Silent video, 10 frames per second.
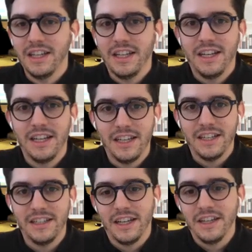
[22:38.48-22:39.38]

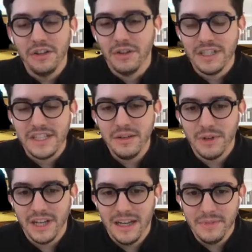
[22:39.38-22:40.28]
And you know, and seeing
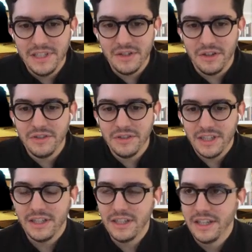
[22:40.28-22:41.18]
what happens and
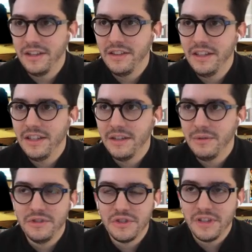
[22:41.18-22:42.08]
I think I
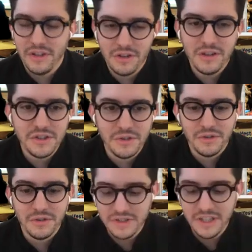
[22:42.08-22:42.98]
would just encourage you to
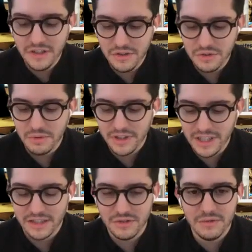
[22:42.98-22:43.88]
continue doing
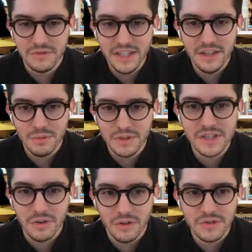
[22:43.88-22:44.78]
that, to take a
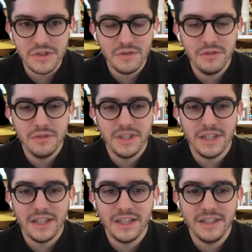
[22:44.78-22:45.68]
risk also
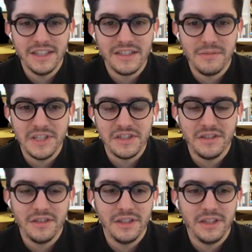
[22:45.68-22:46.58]
next
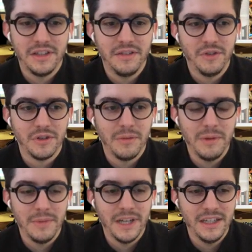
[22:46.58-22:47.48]
semester if you're
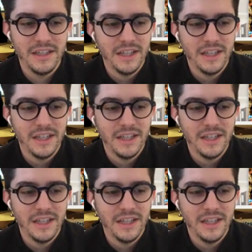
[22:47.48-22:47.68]
coming back.